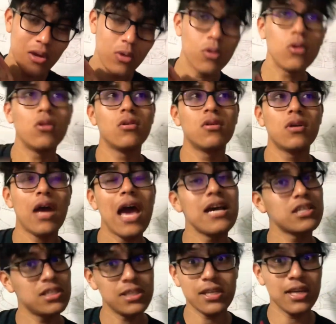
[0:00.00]
Well,
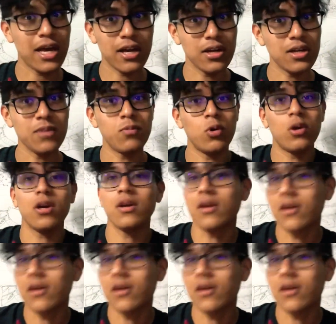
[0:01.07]
actually not anymore.